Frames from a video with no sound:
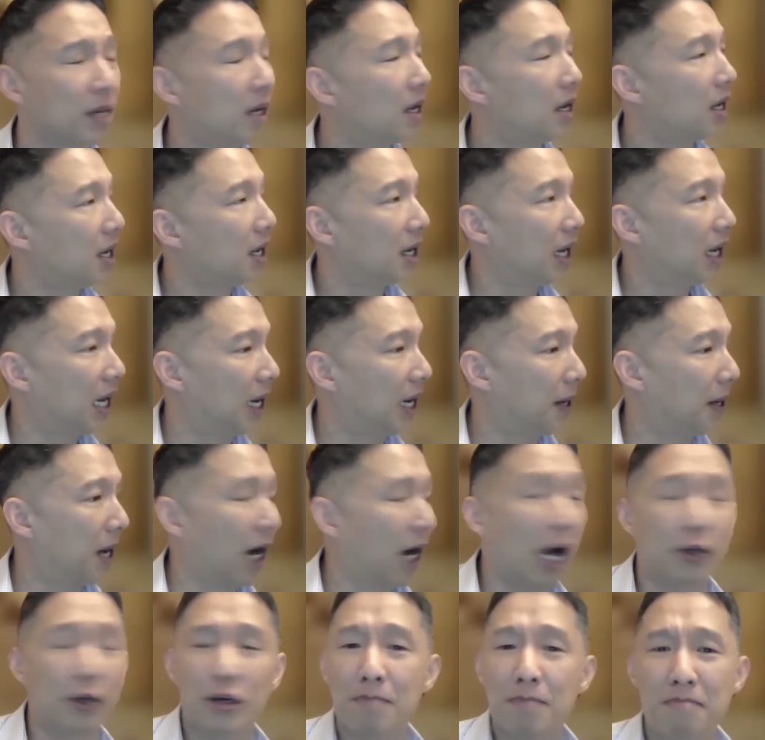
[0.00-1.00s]

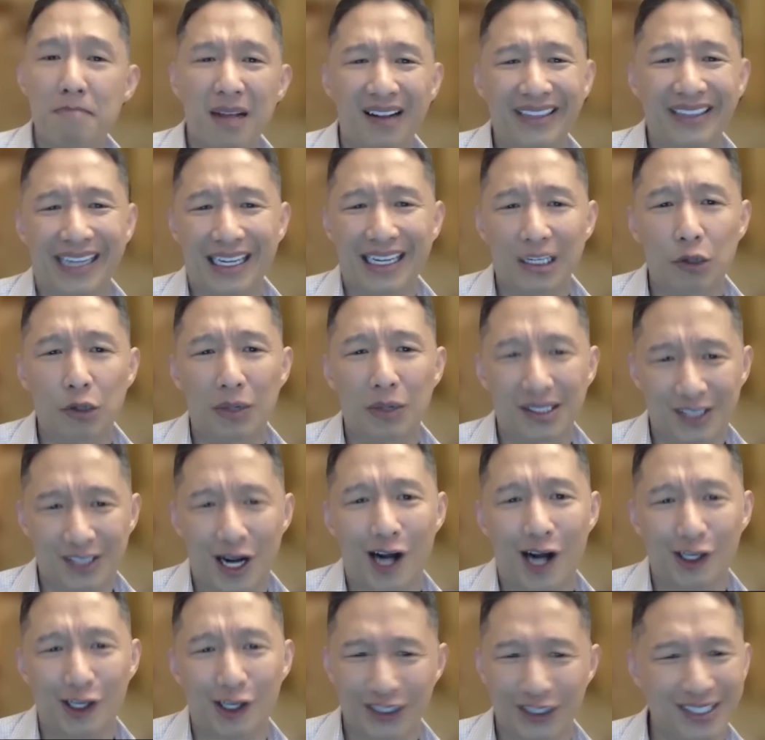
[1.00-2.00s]
100 million US
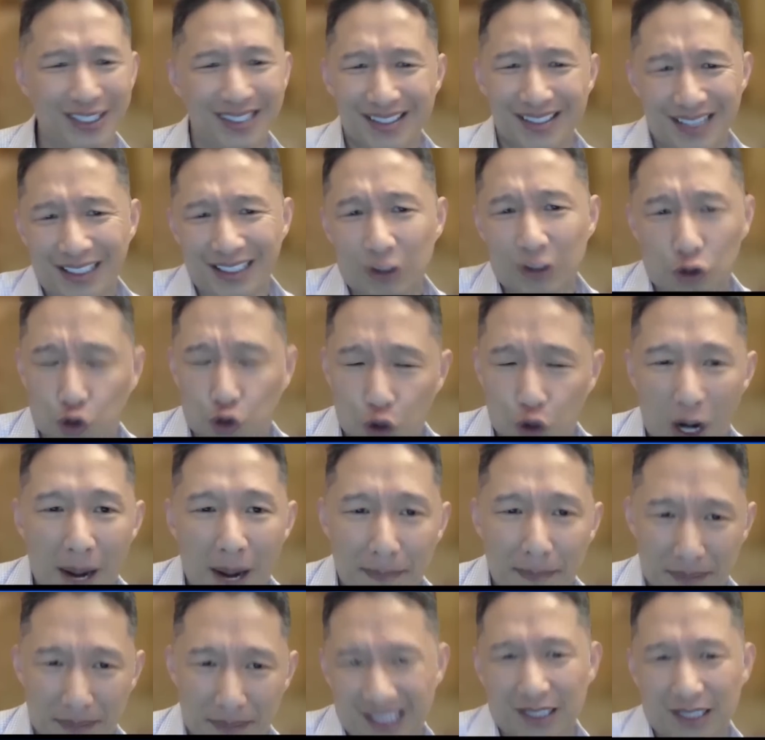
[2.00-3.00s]
dollars. It's
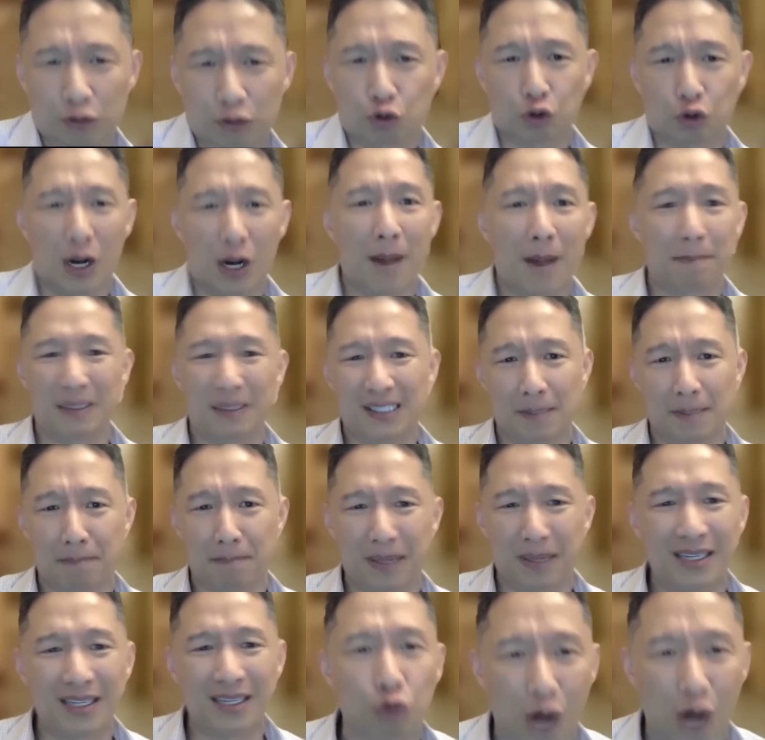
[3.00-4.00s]
a
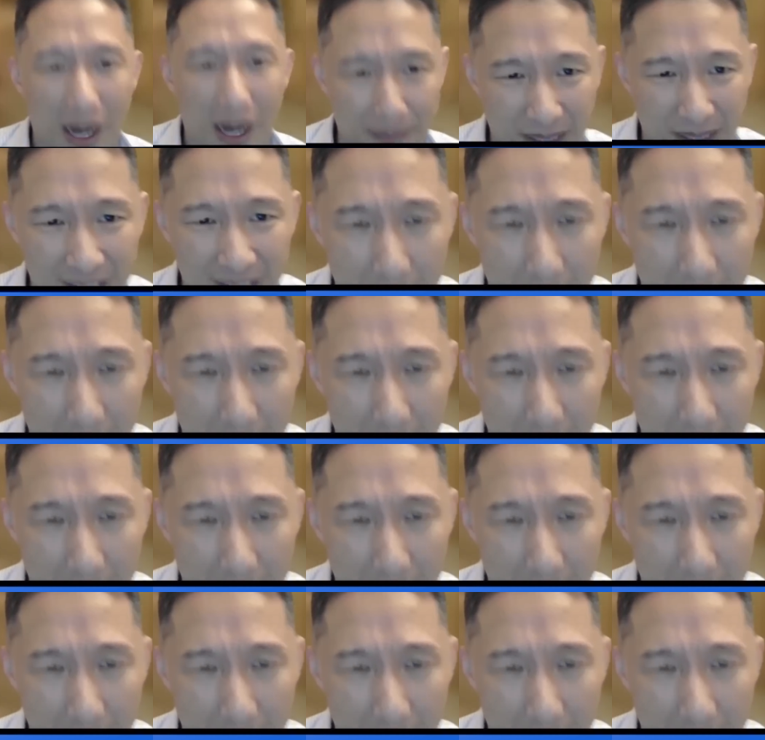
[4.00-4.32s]
pin drop in the